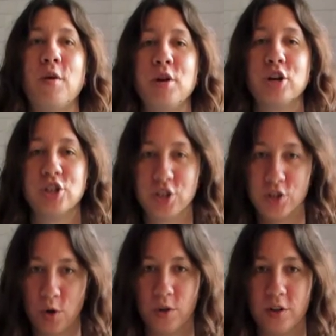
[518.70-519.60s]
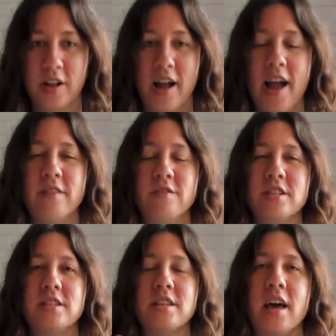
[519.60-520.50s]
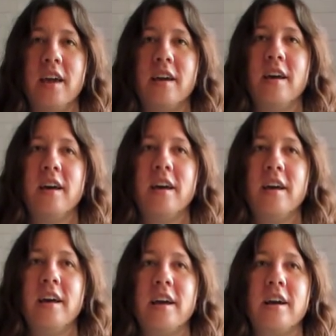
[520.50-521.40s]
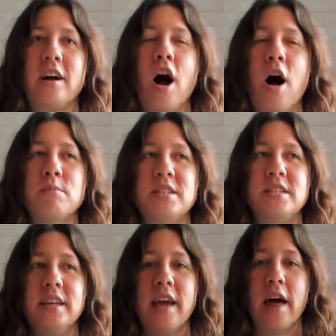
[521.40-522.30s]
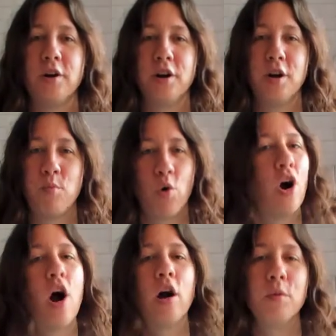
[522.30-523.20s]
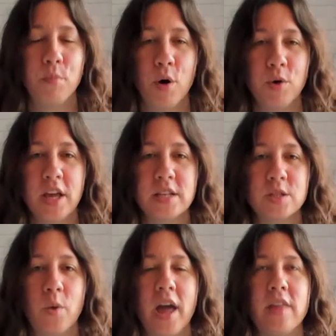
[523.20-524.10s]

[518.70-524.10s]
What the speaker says: soul kind of just like comes together in a more harmonious way.